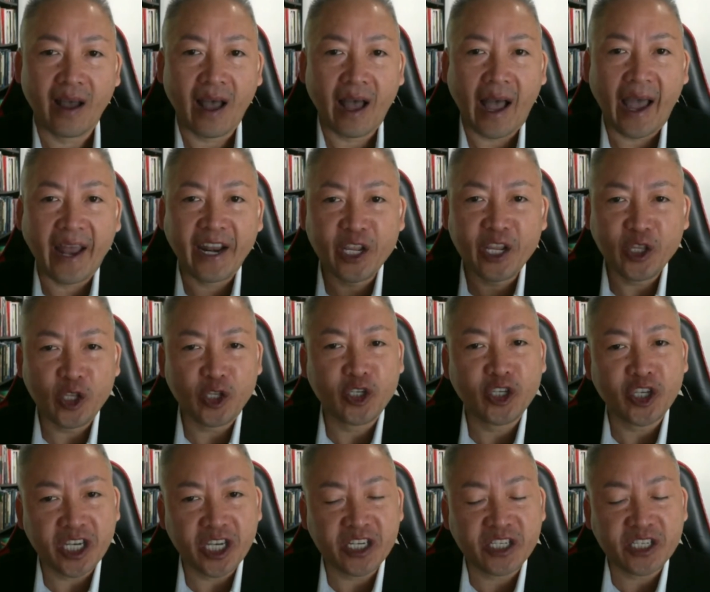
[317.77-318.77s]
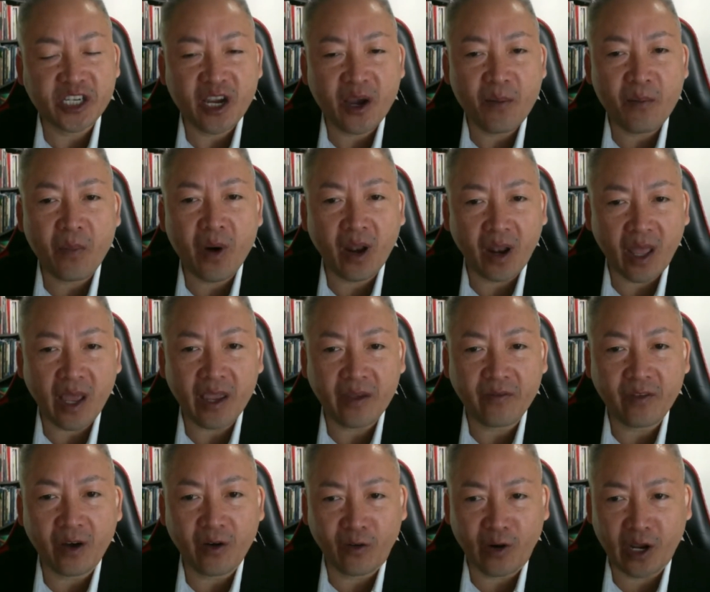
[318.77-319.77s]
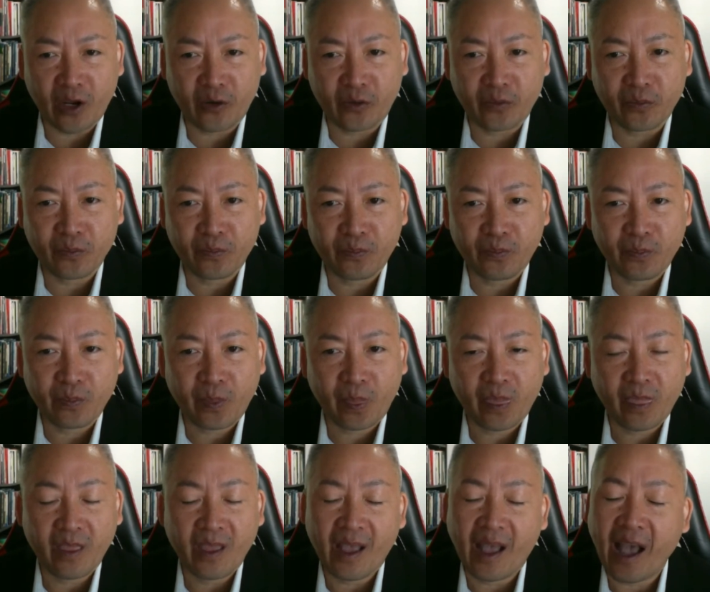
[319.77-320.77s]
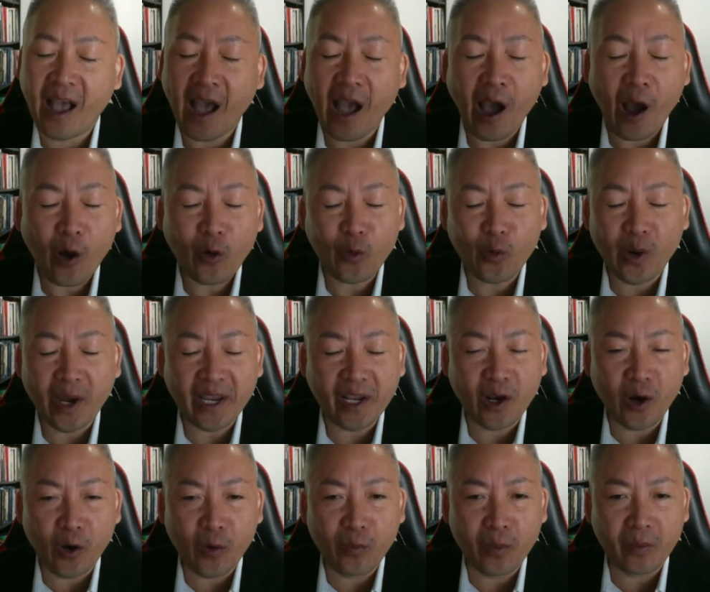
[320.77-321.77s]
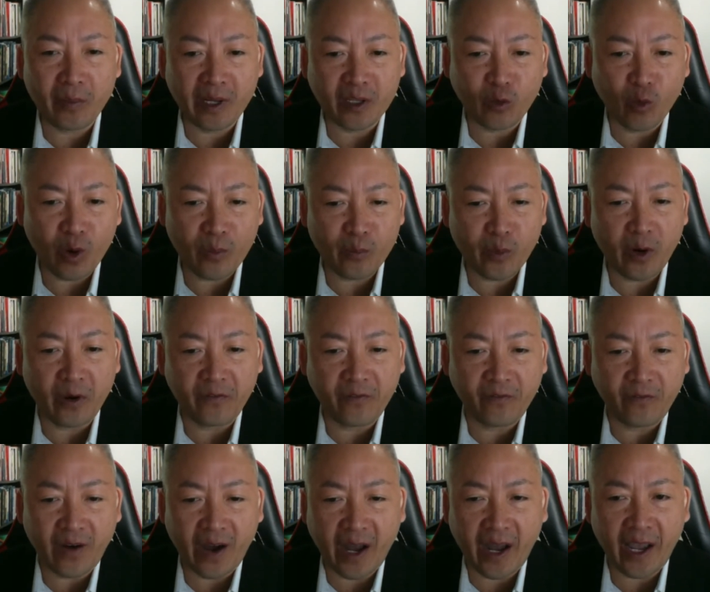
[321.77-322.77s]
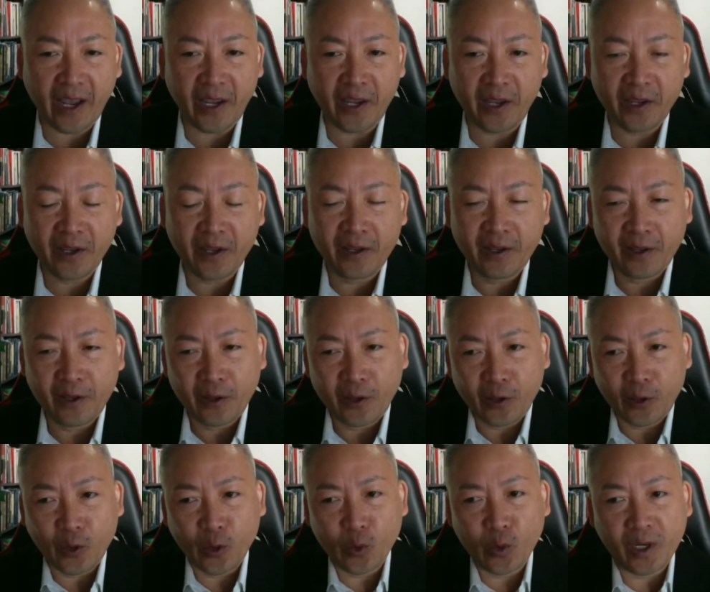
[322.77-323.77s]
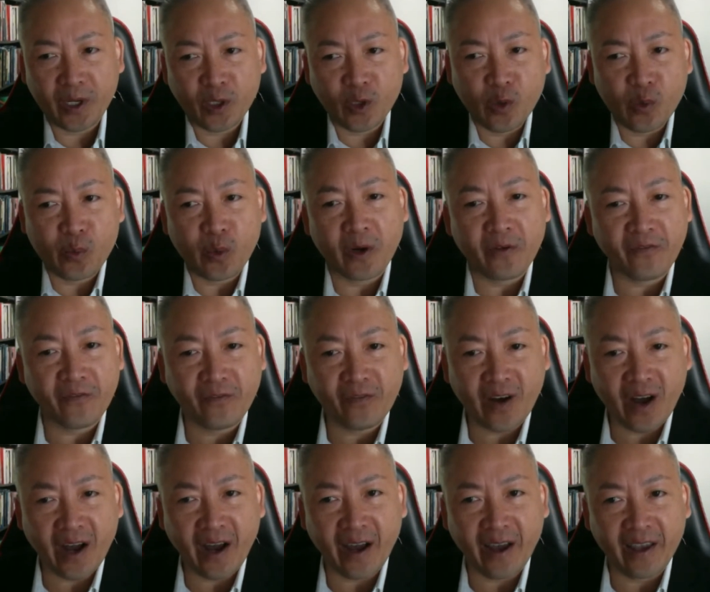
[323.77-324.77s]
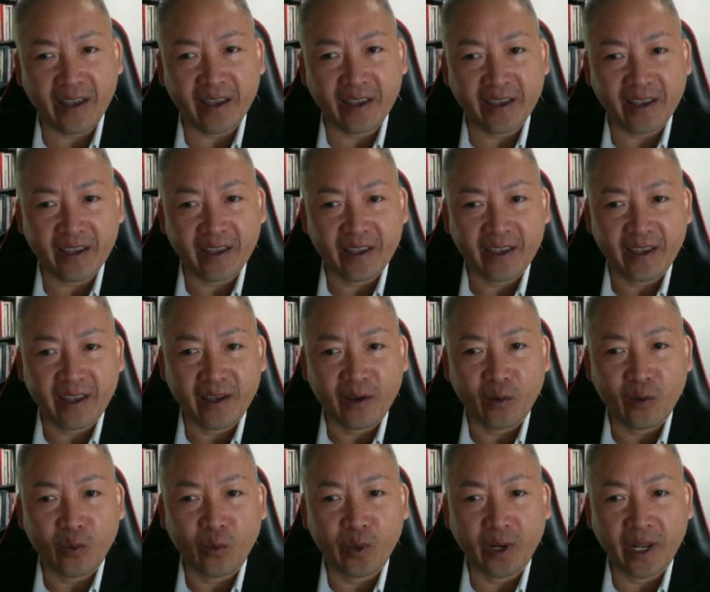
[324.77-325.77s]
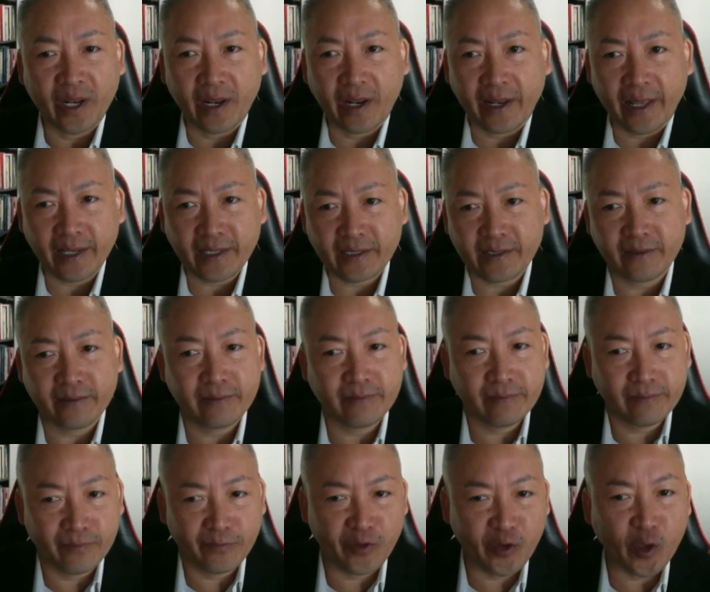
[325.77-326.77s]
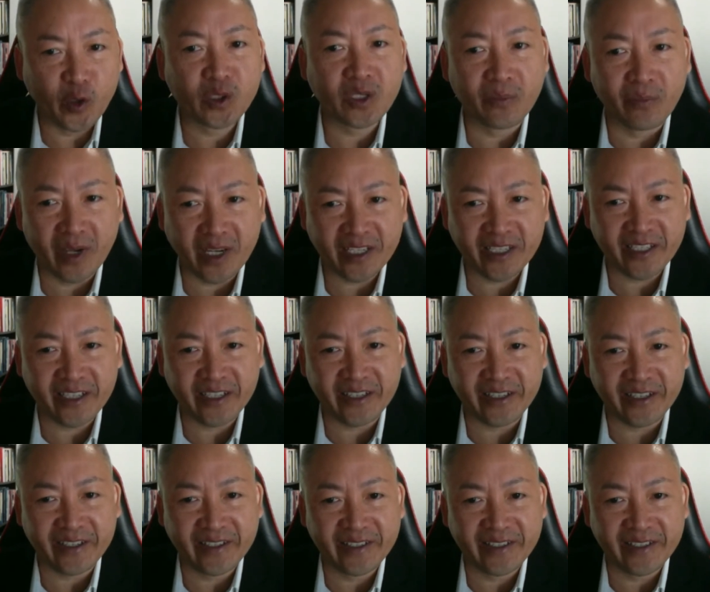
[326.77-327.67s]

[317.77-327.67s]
I need to change my life around. How do I go from a 1.5 to a 2.5 within the next few semesters?